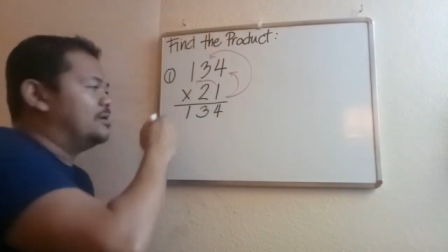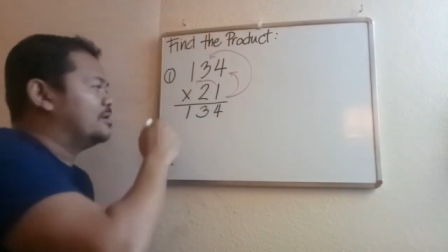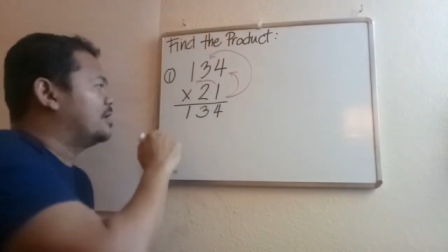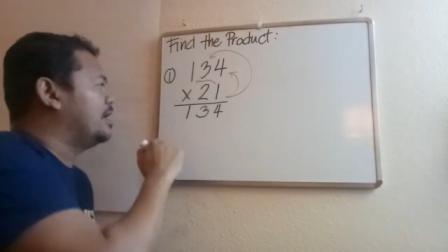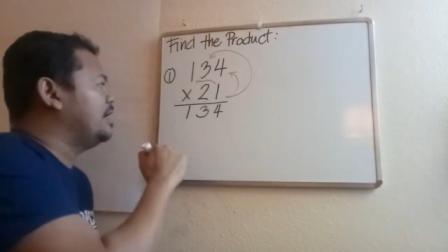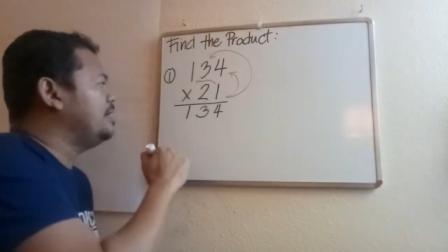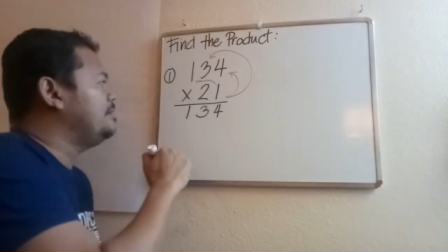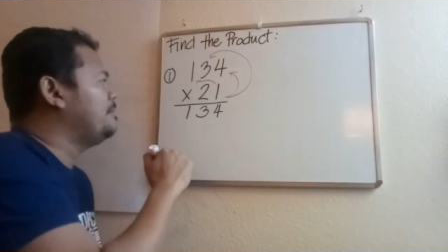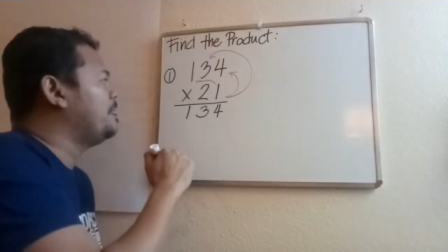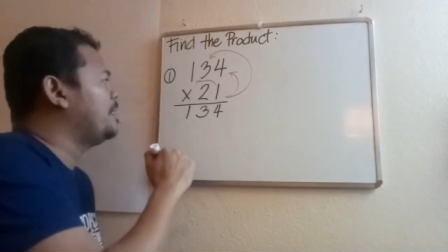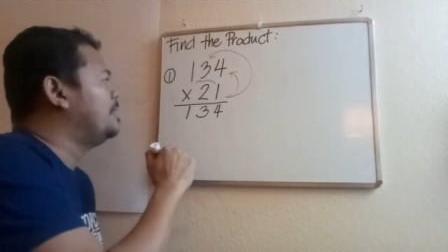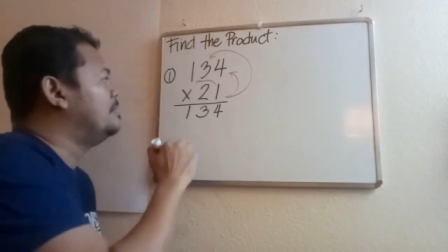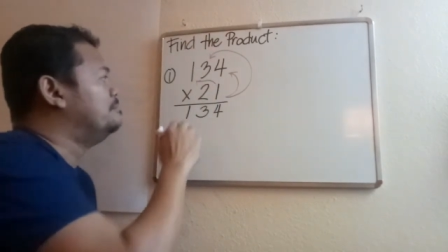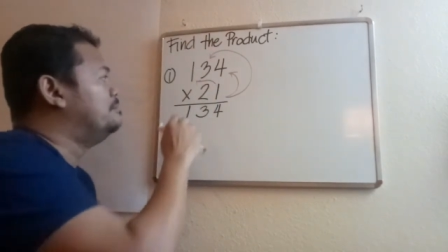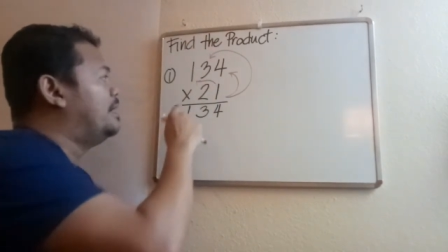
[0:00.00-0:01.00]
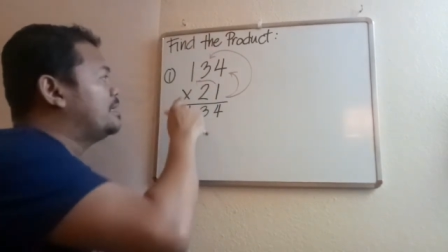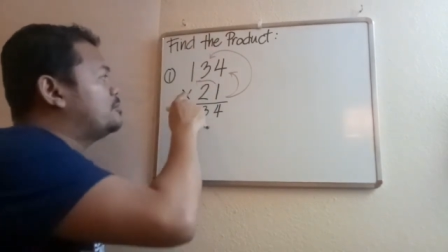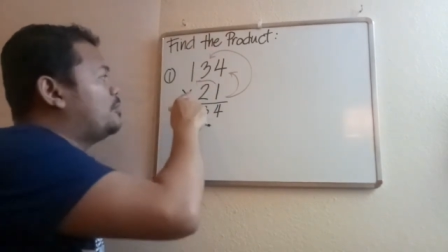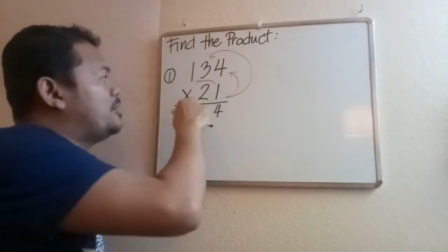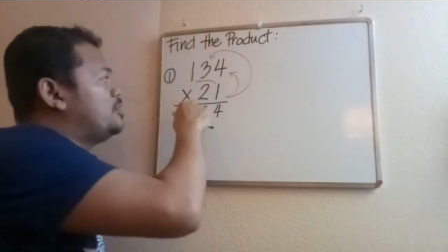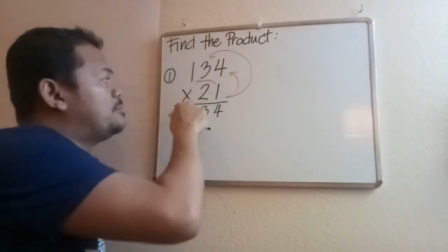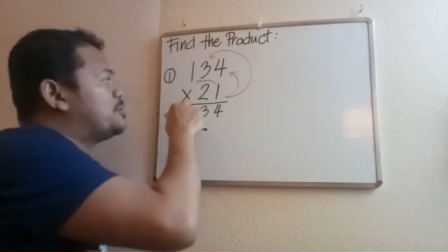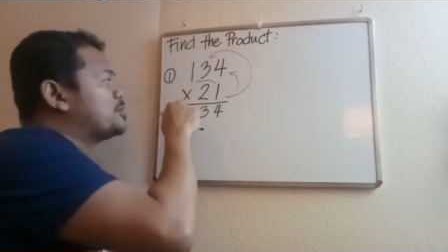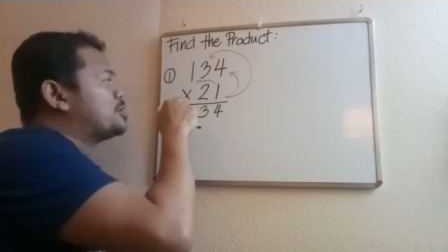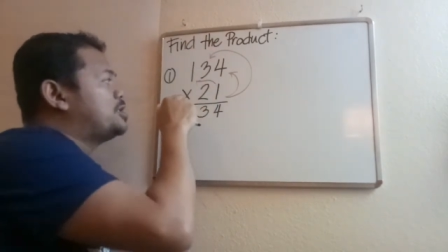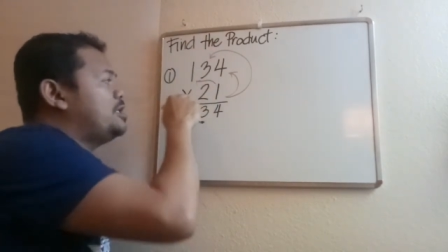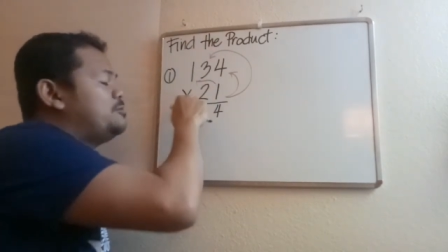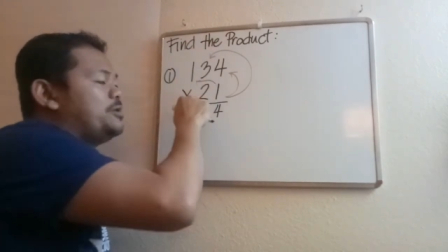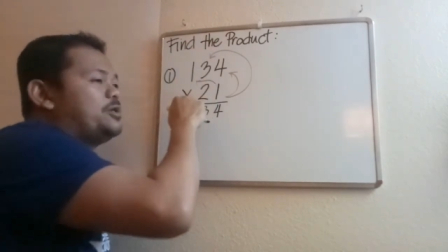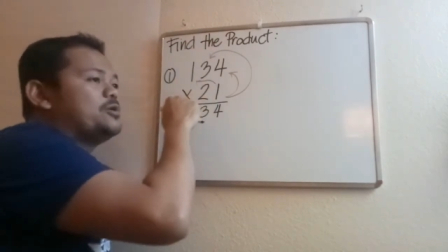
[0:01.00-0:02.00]
Okay? But when you
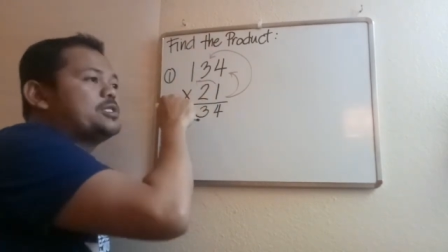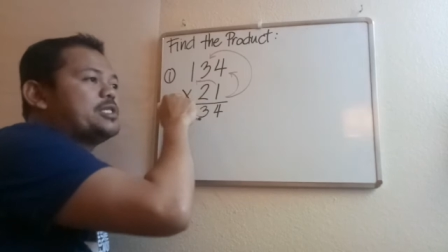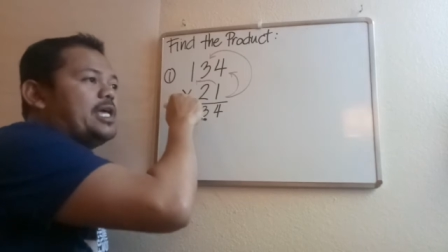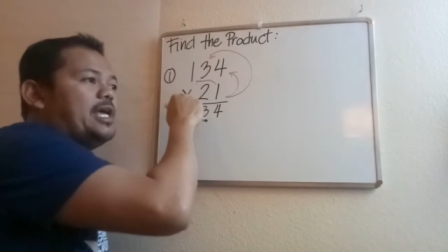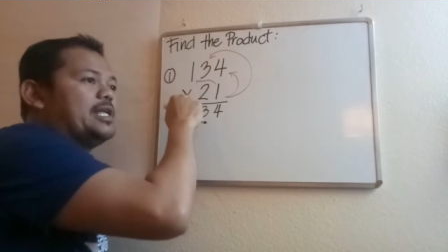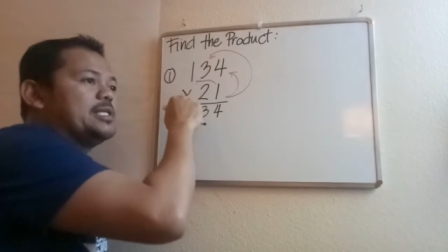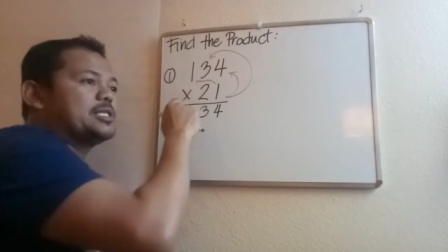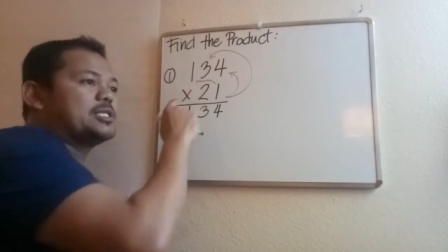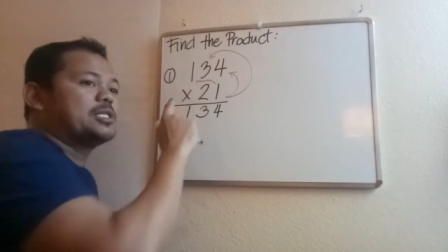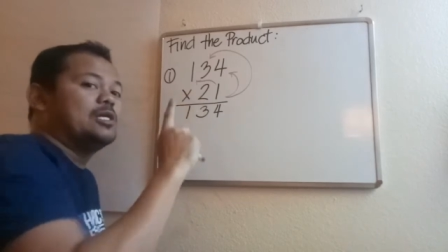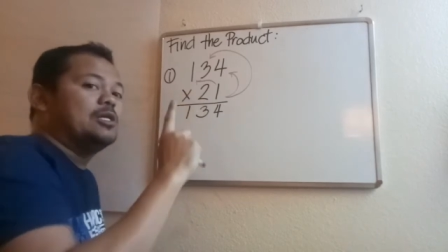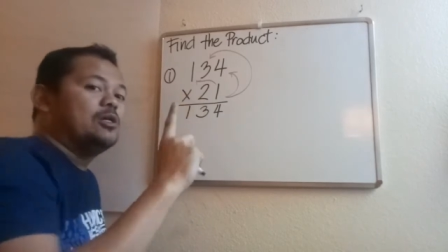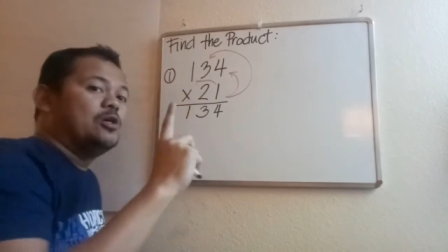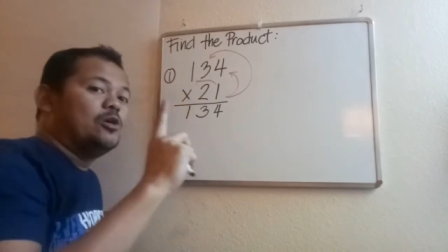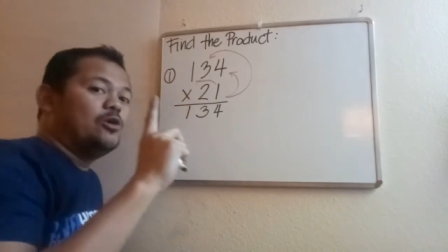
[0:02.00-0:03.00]
proceed with your tens,